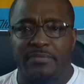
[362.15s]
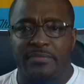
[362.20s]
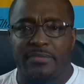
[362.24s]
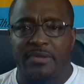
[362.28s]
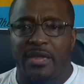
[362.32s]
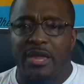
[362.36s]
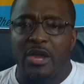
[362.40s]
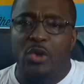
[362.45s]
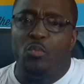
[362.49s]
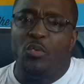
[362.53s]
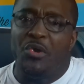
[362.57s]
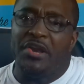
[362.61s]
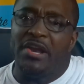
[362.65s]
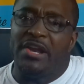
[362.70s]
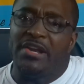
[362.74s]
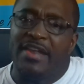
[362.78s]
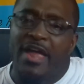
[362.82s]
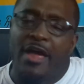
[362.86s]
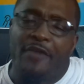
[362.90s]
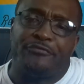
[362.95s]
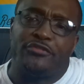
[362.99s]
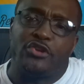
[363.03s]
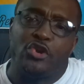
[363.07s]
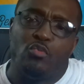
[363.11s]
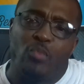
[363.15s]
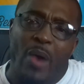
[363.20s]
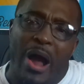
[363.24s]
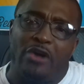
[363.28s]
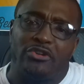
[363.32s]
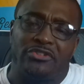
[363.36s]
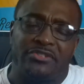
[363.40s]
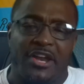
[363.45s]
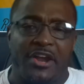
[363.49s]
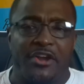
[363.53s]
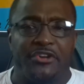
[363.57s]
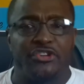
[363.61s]
And would have left you
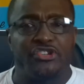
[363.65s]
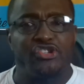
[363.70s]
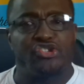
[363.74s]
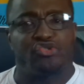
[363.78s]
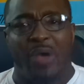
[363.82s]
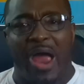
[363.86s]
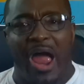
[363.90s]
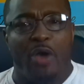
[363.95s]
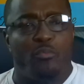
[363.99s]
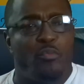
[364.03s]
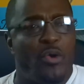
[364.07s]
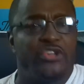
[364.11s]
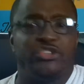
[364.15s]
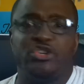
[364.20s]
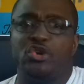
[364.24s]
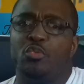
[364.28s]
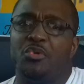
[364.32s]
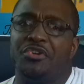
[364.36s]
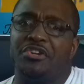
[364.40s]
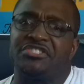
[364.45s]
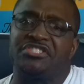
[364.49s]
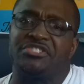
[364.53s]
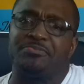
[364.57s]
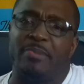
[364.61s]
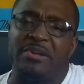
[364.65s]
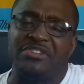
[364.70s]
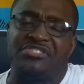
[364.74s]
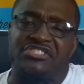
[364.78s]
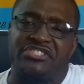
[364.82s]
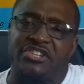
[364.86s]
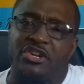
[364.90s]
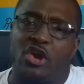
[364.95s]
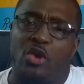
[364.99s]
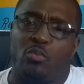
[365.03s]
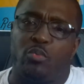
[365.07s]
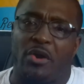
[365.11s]
out there to dry where you would have been
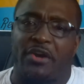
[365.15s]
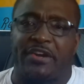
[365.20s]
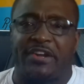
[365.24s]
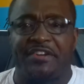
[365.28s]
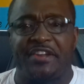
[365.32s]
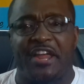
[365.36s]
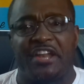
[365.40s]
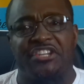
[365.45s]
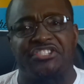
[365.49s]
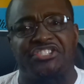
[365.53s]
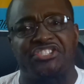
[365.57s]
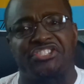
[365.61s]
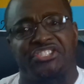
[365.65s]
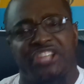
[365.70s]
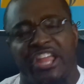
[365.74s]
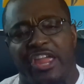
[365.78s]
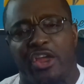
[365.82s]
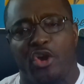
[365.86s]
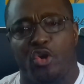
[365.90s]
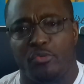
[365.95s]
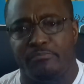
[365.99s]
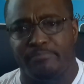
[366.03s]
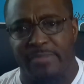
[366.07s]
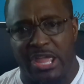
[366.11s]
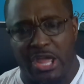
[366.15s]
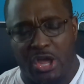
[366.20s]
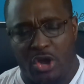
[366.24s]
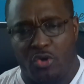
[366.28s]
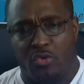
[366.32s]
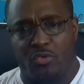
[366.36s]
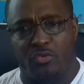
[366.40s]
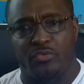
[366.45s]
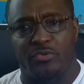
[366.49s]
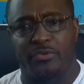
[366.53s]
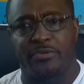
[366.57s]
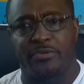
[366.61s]
still working at a steel mill.